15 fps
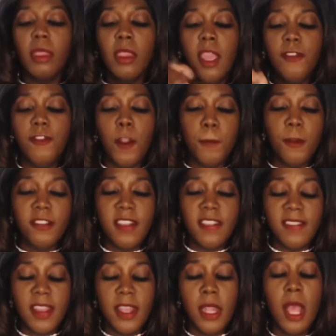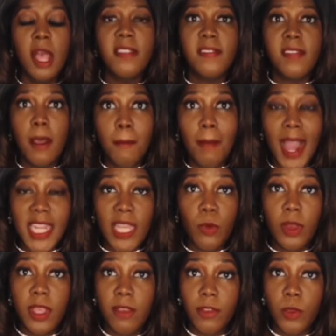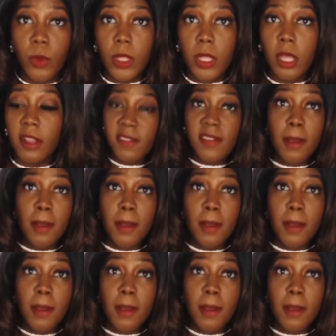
if you're persistent, somebody will give you a look.